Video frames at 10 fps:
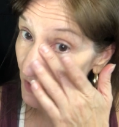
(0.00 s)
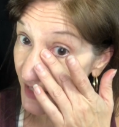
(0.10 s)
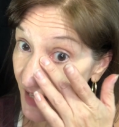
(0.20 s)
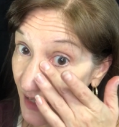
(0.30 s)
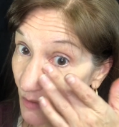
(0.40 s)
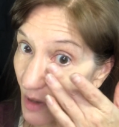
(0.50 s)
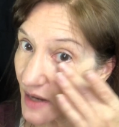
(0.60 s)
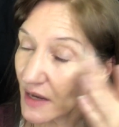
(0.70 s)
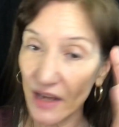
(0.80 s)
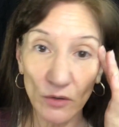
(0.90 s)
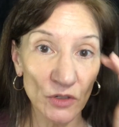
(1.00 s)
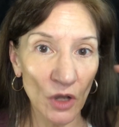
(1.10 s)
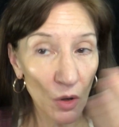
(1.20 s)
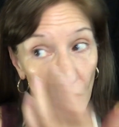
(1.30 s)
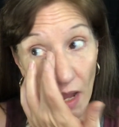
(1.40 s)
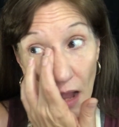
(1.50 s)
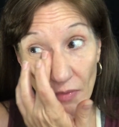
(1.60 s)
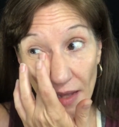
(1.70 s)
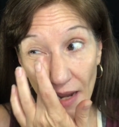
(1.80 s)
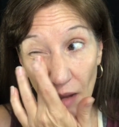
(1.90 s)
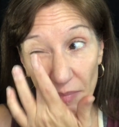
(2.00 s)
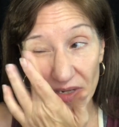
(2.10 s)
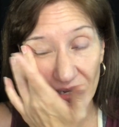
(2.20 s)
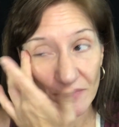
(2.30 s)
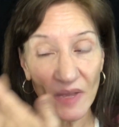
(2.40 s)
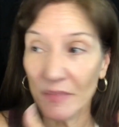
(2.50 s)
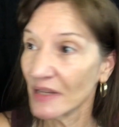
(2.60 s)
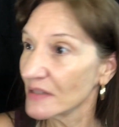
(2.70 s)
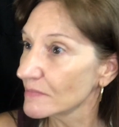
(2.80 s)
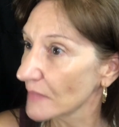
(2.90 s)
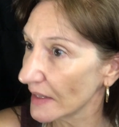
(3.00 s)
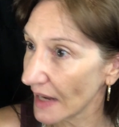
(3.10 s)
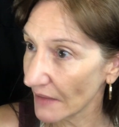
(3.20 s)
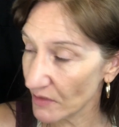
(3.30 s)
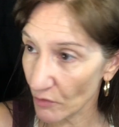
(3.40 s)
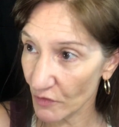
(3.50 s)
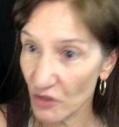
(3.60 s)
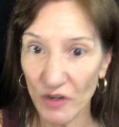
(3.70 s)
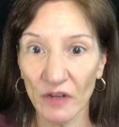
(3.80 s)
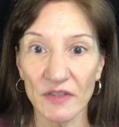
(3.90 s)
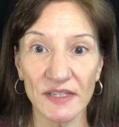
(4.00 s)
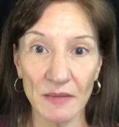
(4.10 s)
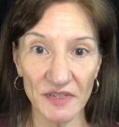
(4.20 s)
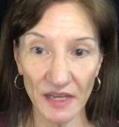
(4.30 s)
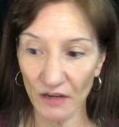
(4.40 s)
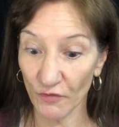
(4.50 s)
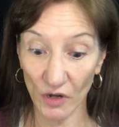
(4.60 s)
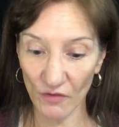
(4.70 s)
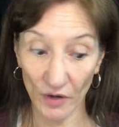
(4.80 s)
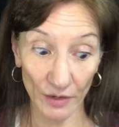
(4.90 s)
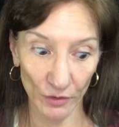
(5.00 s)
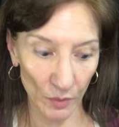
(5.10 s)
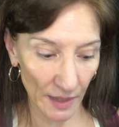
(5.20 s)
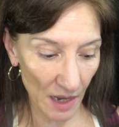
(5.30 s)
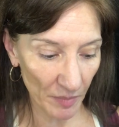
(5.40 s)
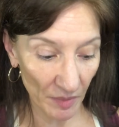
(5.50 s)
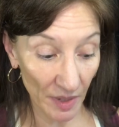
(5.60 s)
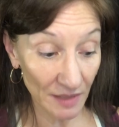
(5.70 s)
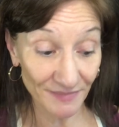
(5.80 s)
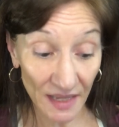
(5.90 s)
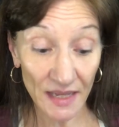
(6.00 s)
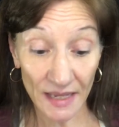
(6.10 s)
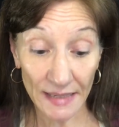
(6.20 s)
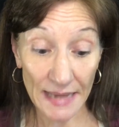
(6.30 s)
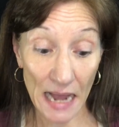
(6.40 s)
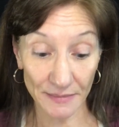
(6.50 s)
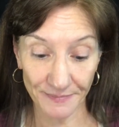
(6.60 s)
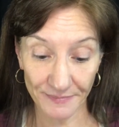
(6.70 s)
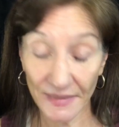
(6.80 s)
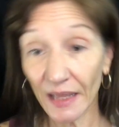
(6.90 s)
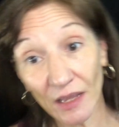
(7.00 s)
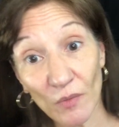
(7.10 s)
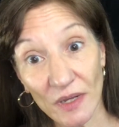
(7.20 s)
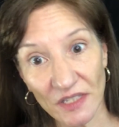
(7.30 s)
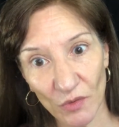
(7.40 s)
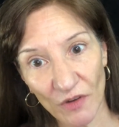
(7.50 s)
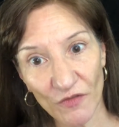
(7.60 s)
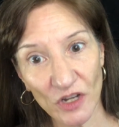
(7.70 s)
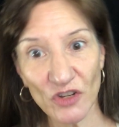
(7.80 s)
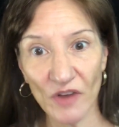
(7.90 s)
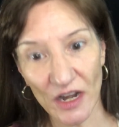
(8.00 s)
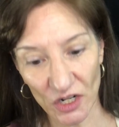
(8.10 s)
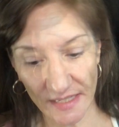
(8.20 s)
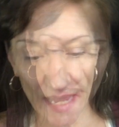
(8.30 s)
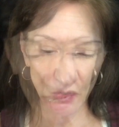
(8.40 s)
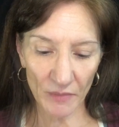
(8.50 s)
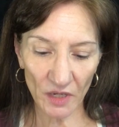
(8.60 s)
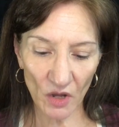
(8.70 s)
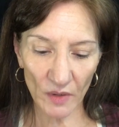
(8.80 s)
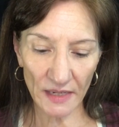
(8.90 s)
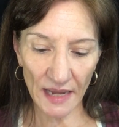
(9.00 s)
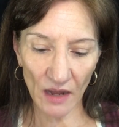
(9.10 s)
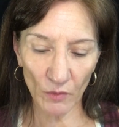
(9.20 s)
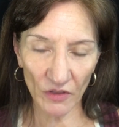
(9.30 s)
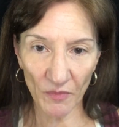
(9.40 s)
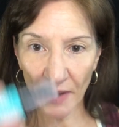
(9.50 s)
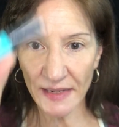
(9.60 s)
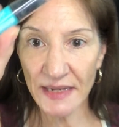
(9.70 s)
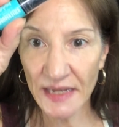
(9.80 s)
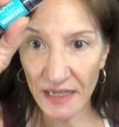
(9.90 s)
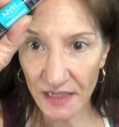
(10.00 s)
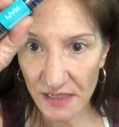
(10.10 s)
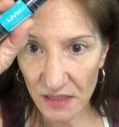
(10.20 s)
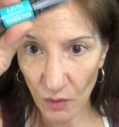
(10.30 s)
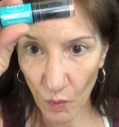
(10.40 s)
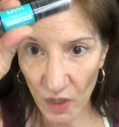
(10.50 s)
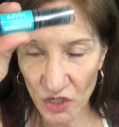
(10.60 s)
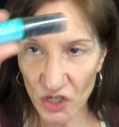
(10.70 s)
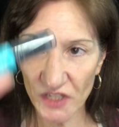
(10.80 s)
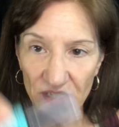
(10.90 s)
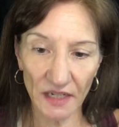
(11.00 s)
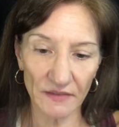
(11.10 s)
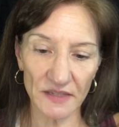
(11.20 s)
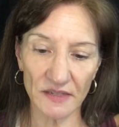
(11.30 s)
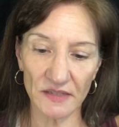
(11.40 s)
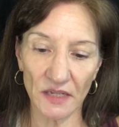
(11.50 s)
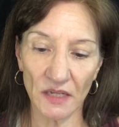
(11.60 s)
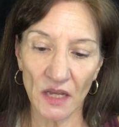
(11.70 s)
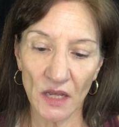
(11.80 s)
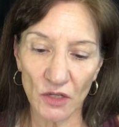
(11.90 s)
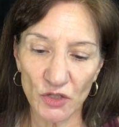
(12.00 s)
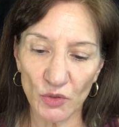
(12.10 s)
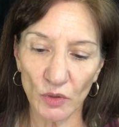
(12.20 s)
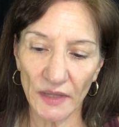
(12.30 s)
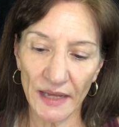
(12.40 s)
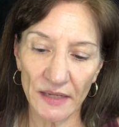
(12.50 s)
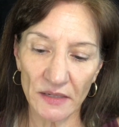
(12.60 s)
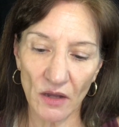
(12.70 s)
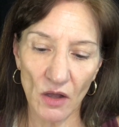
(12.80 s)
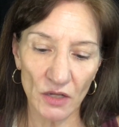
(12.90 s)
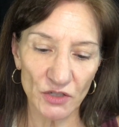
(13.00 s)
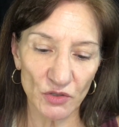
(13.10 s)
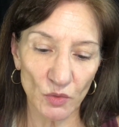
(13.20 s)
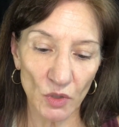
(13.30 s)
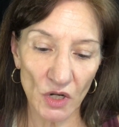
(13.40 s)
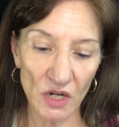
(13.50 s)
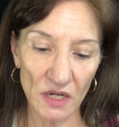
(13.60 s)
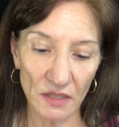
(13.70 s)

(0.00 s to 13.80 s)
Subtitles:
setting right. I don't know how that happened. I mean, I'd had the refrigerator on the same setting forever. I don't know what happened, but yeah, it was the refrigerator set. So I'm gonna go in now with my NYX Wonderstick. This is a dual end contour